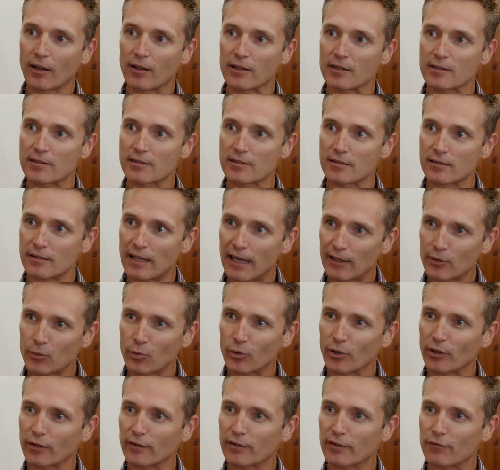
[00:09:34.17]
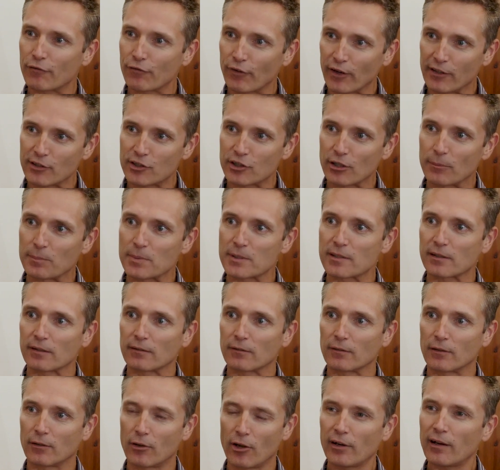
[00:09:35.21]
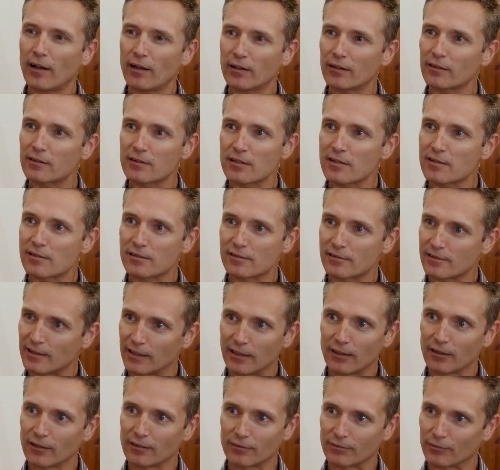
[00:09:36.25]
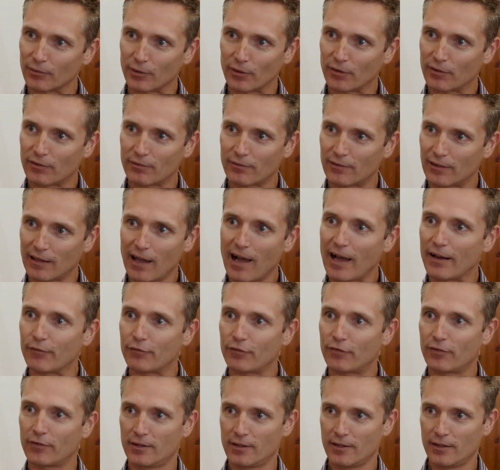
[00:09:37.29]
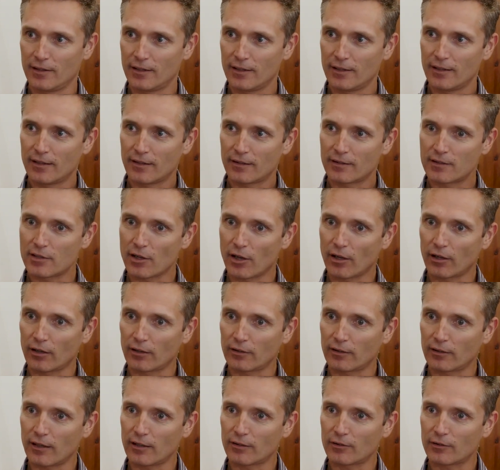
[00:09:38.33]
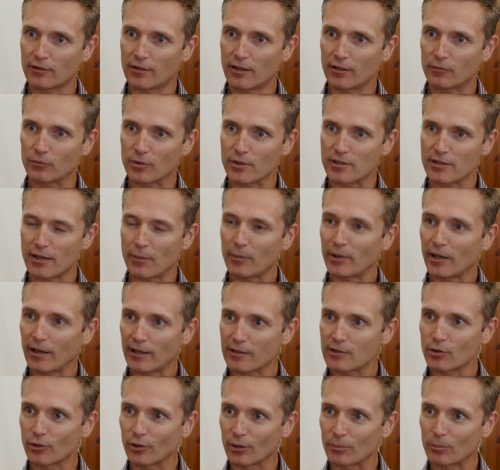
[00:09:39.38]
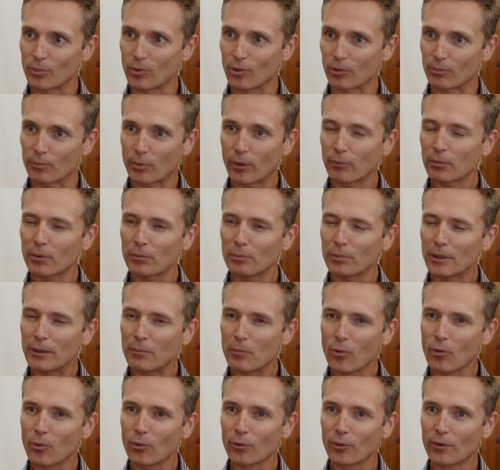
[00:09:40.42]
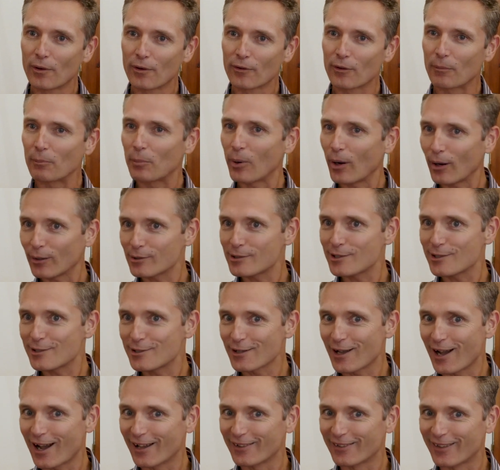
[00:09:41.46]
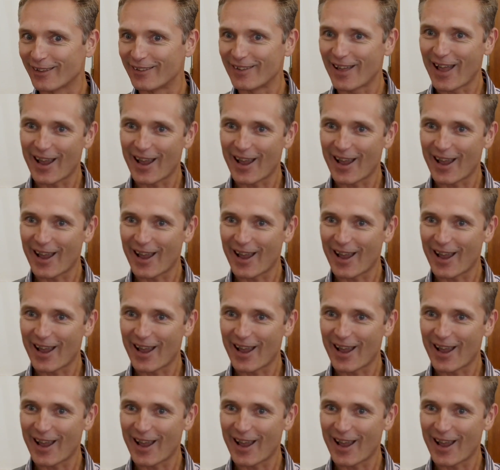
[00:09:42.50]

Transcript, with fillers: those networks and friendships and learn how to just deal with life." So it, it was something I took on board, probably more the party side than the